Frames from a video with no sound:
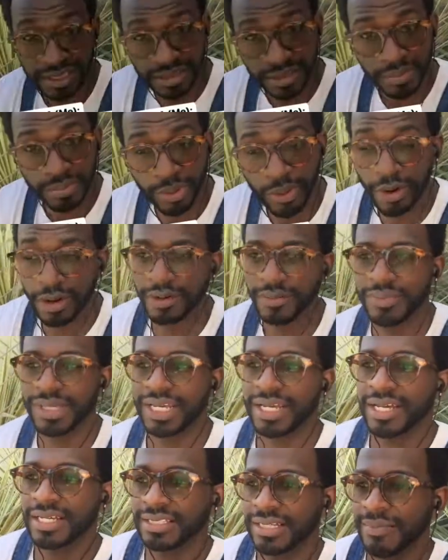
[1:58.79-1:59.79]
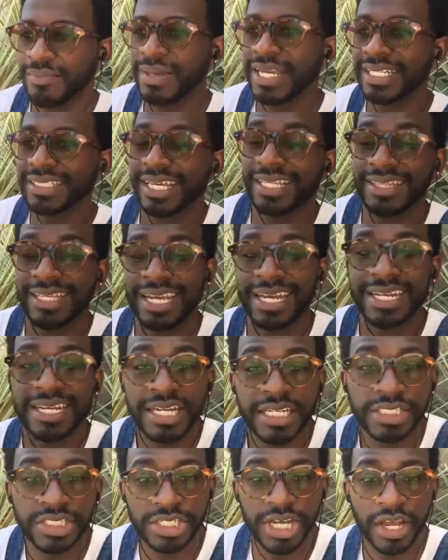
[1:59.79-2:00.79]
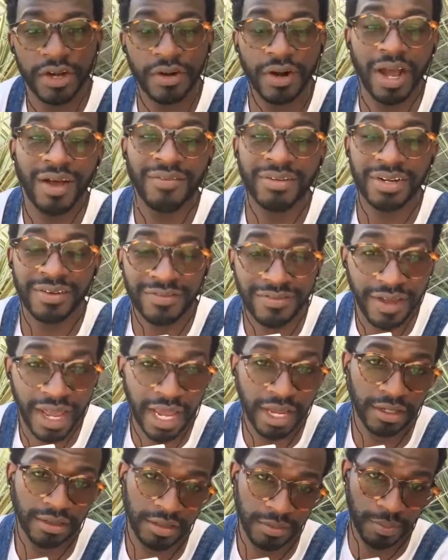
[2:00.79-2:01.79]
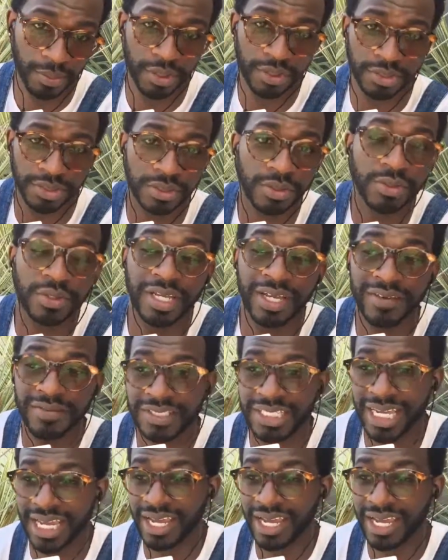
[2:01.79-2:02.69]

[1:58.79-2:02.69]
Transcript: is important because it means that the initiator of an event, the person who gives the